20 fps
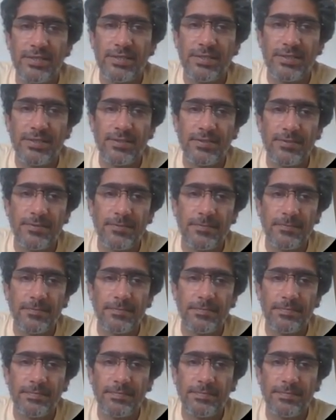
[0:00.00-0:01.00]

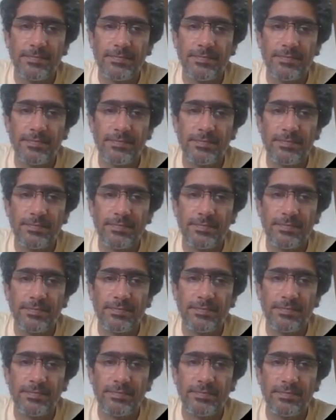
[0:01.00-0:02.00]

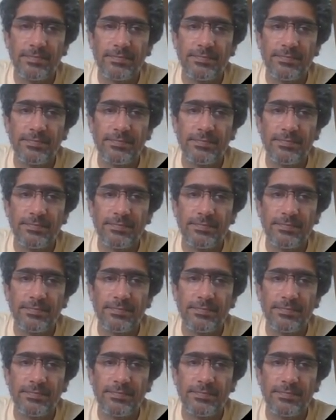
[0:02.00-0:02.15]
(no one is talking)